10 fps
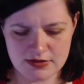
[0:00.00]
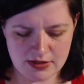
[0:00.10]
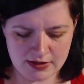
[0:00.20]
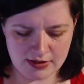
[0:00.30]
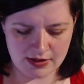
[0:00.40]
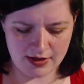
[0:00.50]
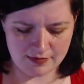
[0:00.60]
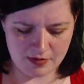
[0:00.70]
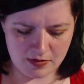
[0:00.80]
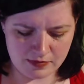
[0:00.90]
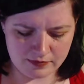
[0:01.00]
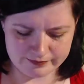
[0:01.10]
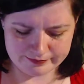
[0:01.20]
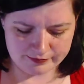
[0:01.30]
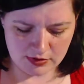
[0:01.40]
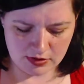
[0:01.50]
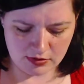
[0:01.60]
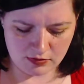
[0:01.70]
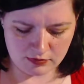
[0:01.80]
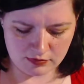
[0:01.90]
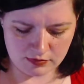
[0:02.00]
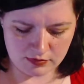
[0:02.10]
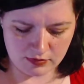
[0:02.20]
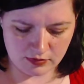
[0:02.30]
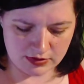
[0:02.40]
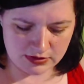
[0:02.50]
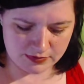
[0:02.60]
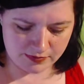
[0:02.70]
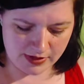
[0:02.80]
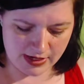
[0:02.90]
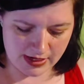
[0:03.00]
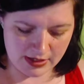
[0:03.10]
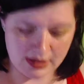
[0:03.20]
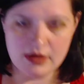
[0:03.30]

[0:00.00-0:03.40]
I think it came out, early spring.